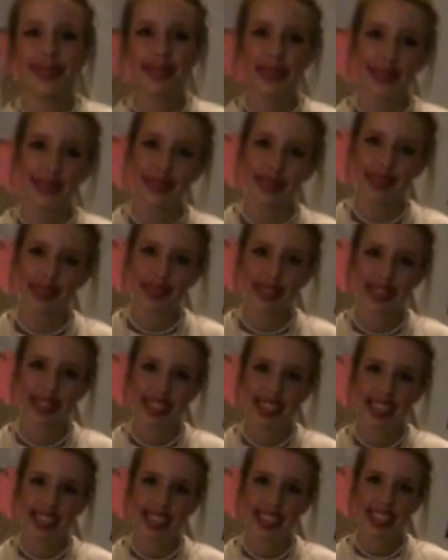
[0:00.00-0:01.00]

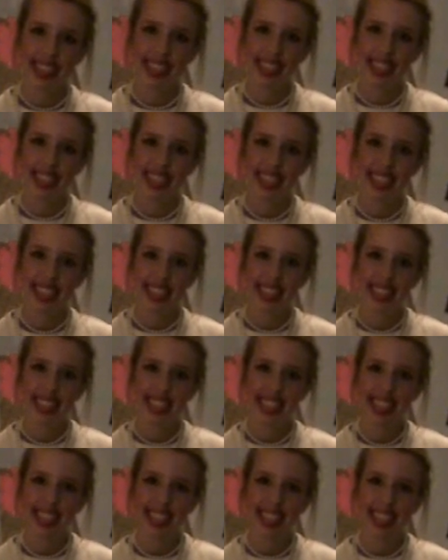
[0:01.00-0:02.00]

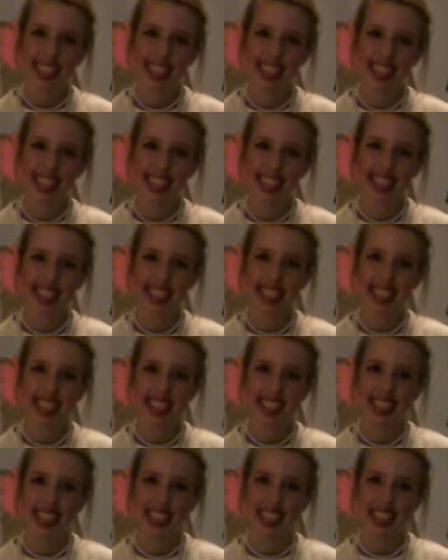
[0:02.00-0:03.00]

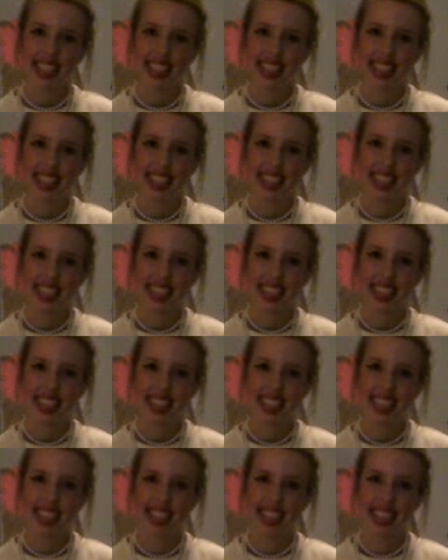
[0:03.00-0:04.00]

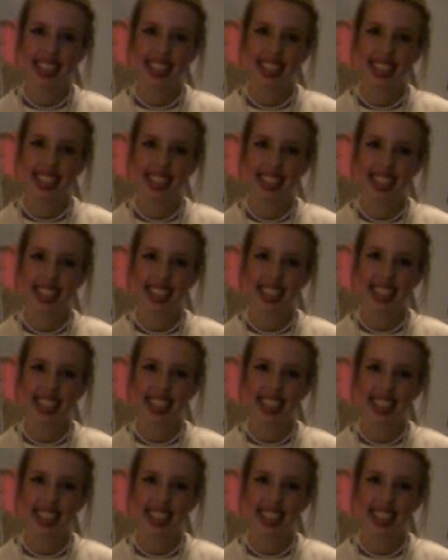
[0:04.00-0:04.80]
(silence)